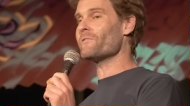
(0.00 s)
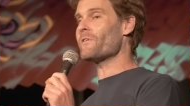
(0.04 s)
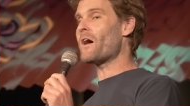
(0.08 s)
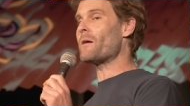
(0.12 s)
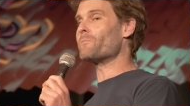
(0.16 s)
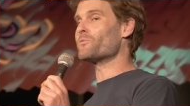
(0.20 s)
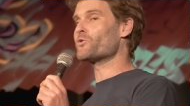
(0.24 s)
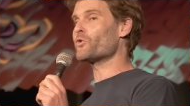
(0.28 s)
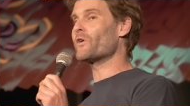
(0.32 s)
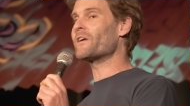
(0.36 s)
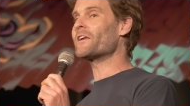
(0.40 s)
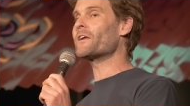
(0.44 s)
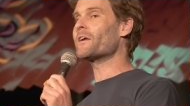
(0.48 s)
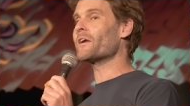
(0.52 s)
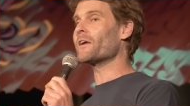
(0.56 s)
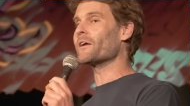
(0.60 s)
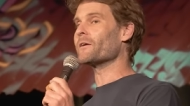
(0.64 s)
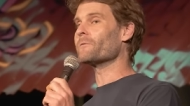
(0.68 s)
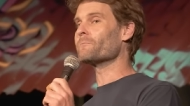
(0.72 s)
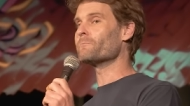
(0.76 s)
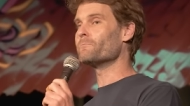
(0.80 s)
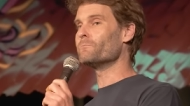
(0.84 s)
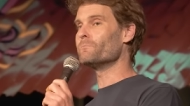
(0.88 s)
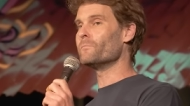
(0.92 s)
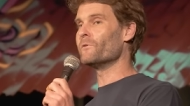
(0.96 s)
up
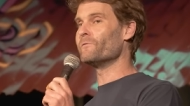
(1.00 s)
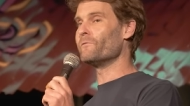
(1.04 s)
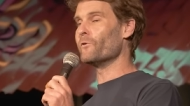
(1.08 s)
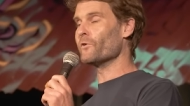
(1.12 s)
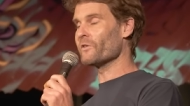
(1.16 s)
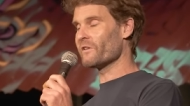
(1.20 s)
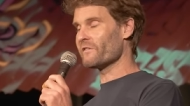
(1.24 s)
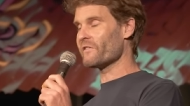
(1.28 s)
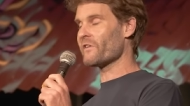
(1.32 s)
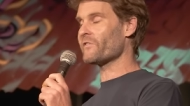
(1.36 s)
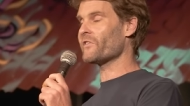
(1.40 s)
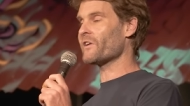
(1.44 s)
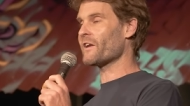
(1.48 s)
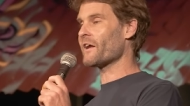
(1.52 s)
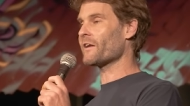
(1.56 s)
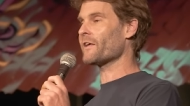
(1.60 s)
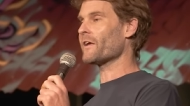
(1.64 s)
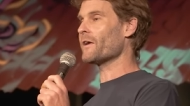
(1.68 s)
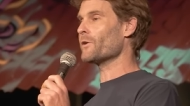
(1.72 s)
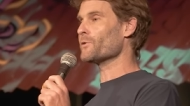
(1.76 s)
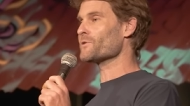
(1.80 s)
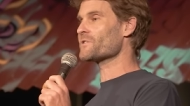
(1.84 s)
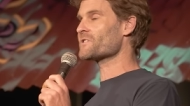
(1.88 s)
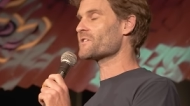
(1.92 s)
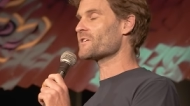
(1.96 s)
drinking before they've even had a
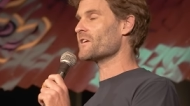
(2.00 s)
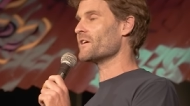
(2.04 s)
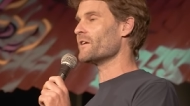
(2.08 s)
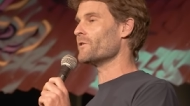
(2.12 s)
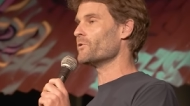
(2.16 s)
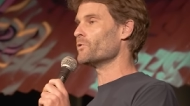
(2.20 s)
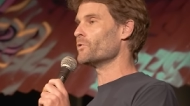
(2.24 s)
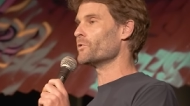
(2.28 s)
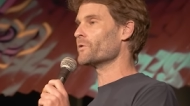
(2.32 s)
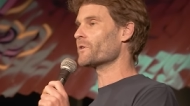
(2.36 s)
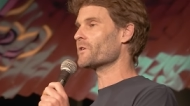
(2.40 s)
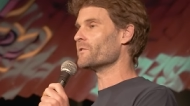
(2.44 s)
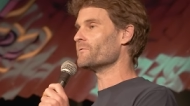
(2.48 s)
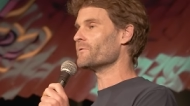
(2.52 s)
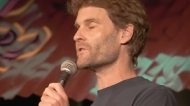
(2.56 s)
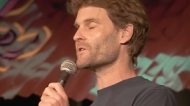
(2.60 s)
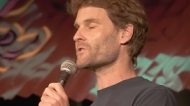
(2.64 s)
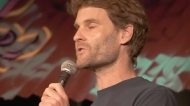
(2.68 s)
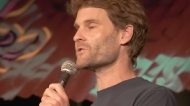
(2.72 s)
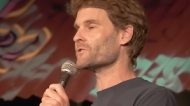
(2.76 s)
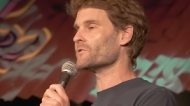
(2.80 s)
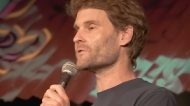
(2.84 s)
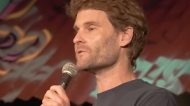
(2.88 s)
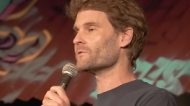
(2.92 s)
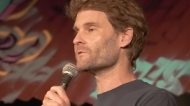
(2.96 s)
health scare or a
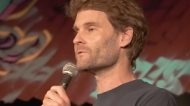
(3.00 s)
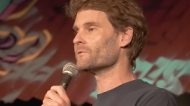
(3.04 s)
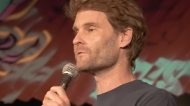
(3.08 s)
conviction.